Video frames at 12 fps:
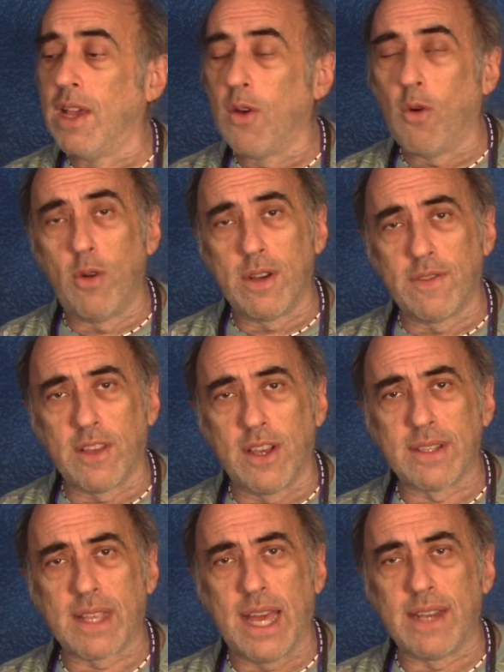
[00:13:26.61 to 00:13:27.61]
all of
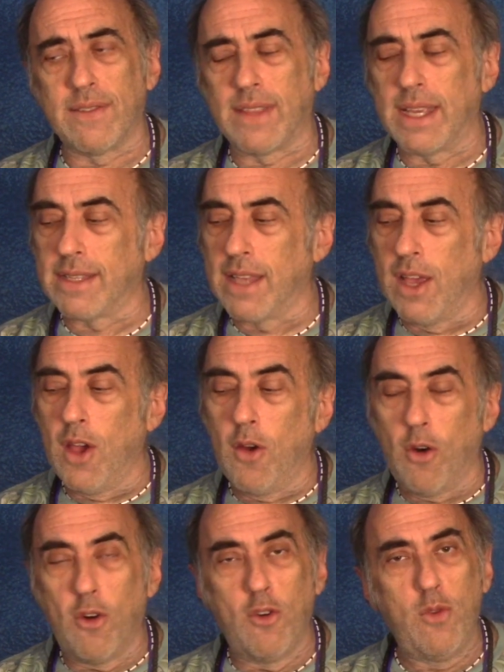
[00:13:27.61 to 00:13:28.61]
those kind of things,
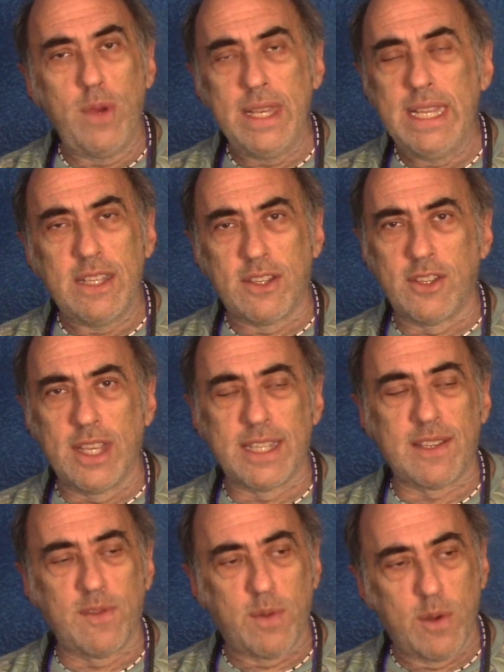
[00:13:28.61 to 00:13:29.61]
all we need to do is,
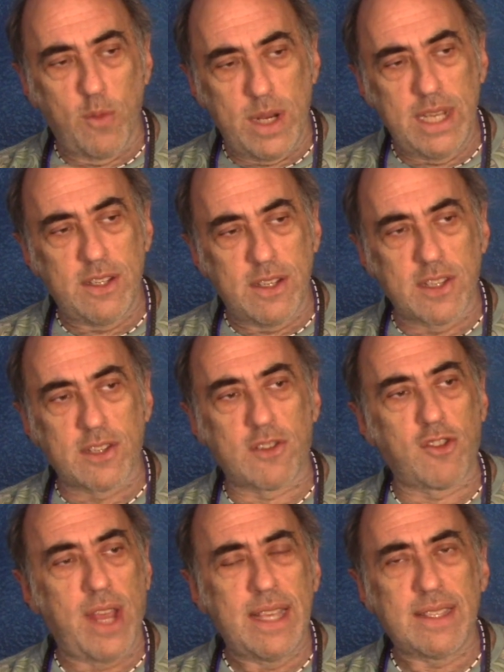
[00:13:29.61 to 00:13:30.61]
if we're willing to
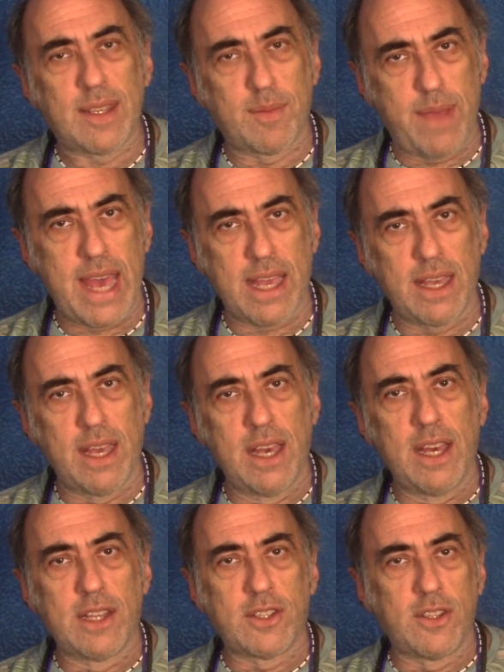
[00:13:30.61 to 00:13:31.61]
trace it back
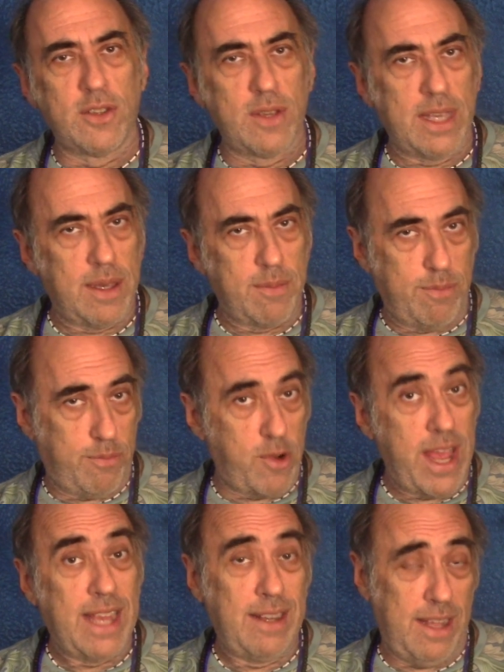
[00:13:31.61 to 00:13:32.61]
to
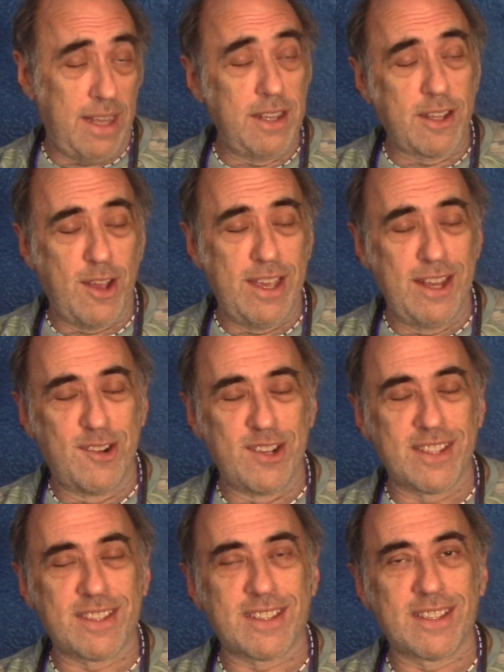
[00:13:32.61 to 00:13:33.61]
brain
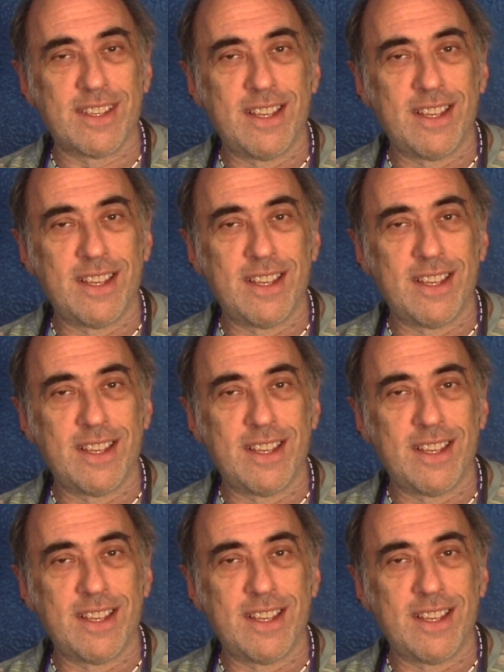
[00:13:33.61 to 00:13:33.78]
incoherence,